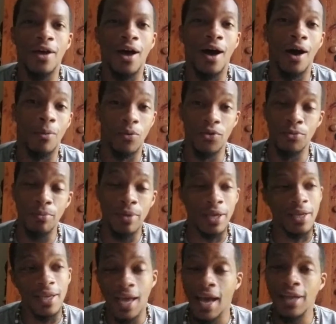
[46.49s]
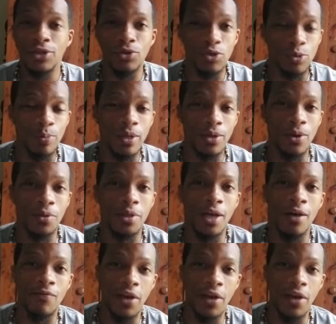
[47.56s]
With me, yeah, I do speak on love.